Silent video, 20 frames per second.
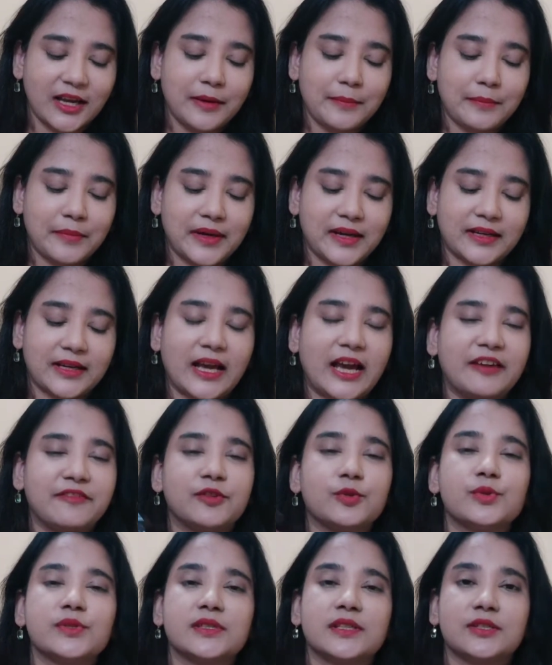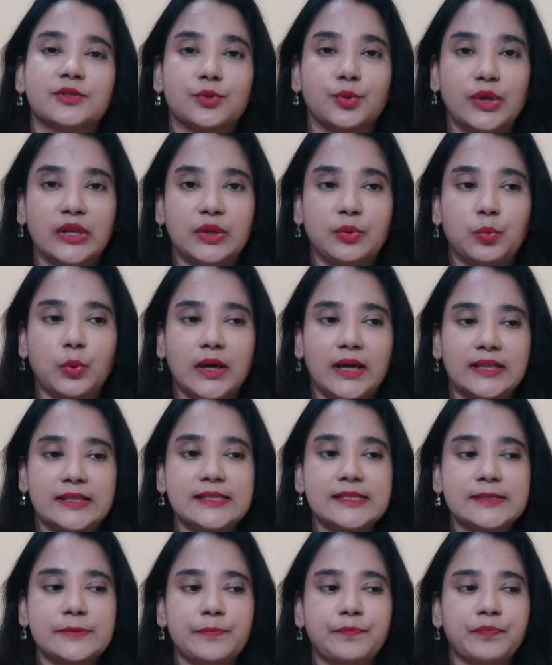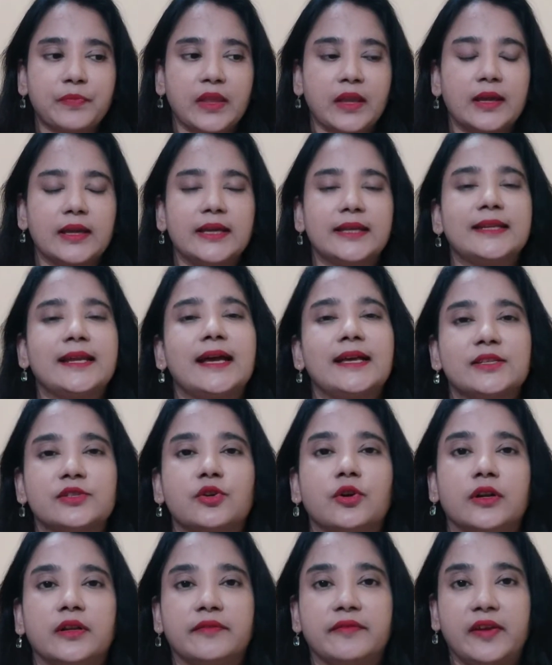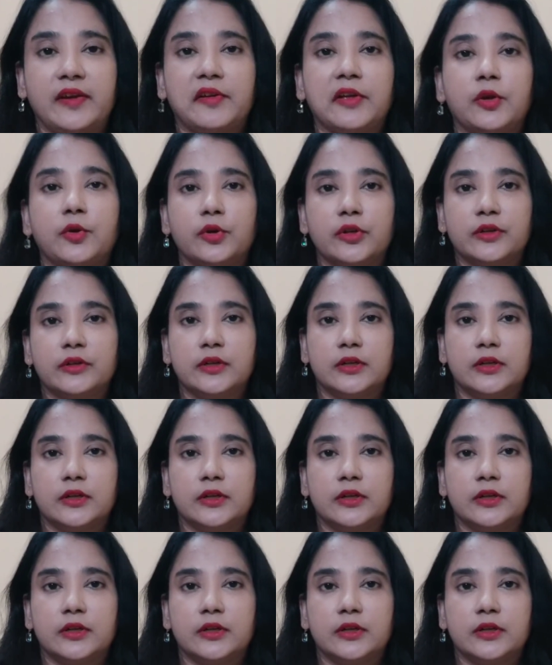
but I've used this only once. It has got a very good